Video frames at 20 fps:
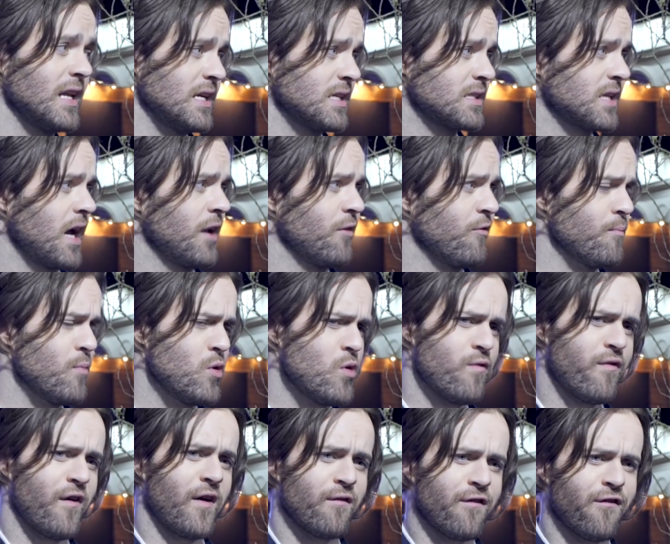He's kind of
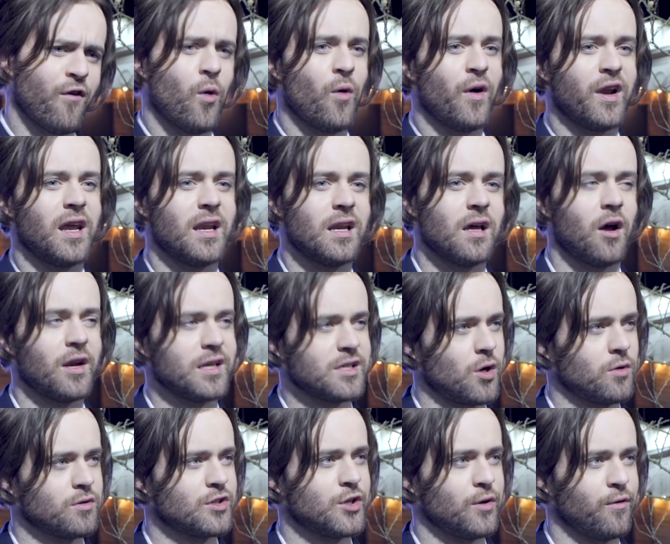moving forward on
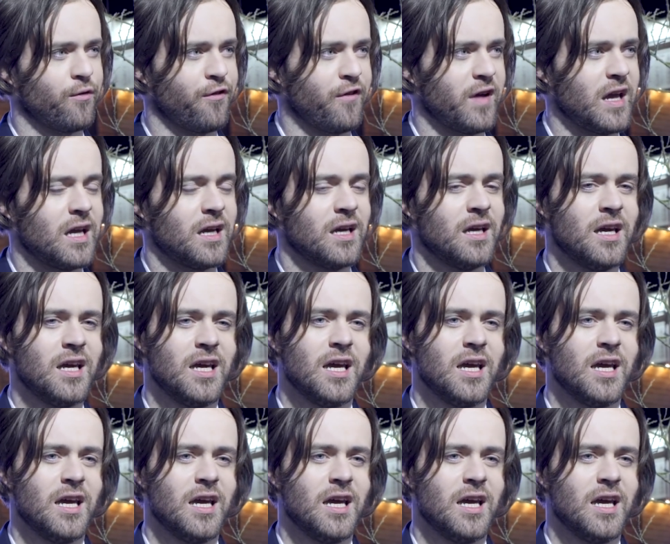his own 2 feet.